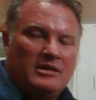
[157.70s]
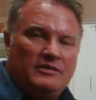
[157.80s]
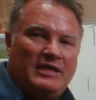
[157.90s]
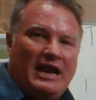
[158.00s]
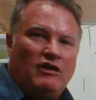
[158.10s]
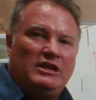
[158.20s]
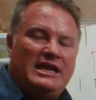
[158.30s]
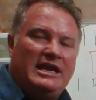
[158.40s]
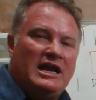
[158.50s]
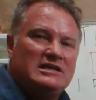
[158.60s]
that are
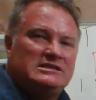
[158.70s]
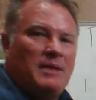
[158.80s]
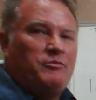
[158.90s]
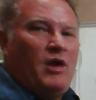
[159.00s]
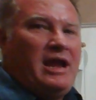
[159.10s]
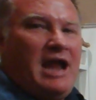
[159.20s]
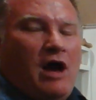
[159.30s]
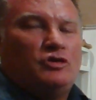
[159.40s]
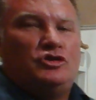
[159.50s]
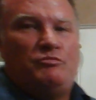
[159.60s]
leading us up right
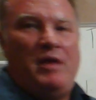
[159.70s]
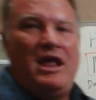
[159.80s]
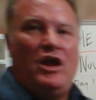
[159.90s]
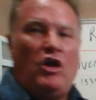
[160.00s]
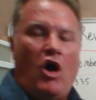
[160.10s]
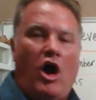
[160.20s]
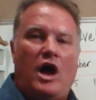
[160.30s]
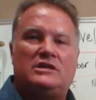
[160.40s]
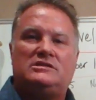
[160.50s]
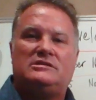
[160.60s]
now to
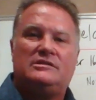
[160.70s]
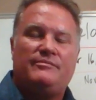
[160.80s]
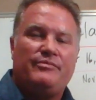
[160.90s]
Pentecost,